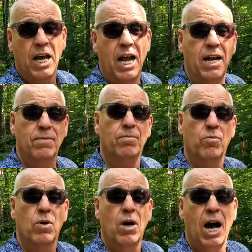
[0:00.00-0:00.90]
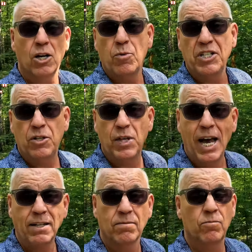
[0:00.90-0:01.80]
And how do we do
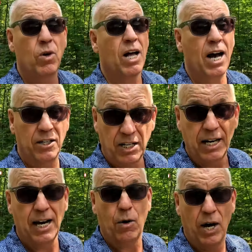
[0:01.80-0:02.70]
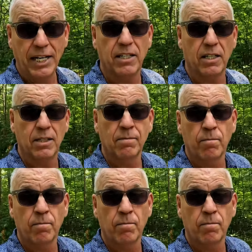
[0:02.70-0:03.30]
that? Well, how I tell you how I did it.